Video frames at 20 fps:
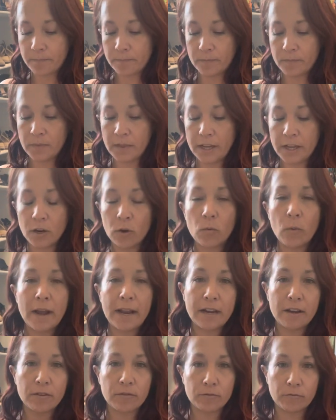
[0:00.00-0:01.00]
that you're
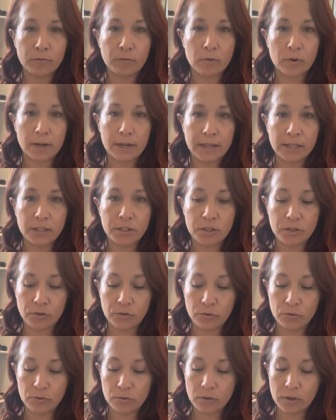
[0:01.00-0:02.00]
waiting for it
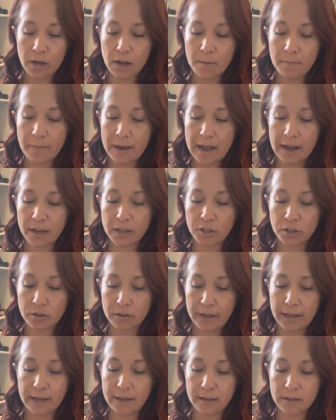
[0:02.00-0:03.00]
to come back
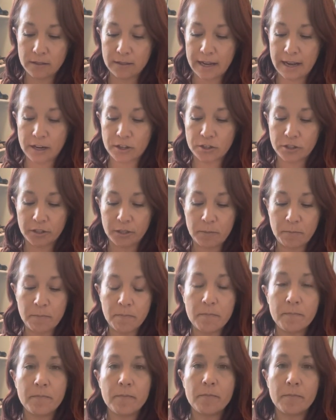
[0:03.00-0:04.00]
and actually
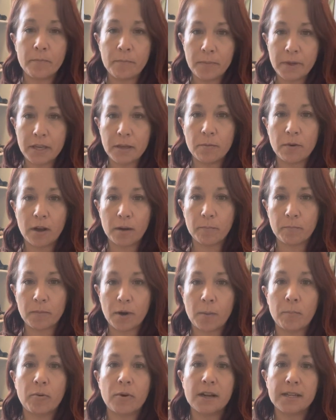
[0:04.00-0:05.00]
be
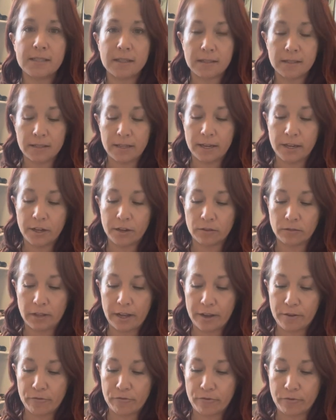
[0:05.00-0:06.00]
a presence in your
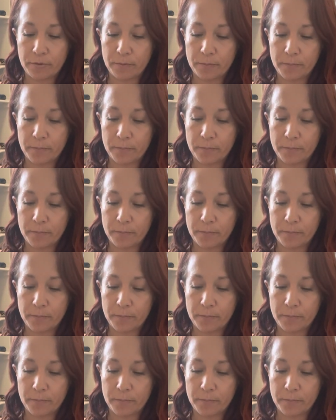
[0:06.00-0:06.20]
life.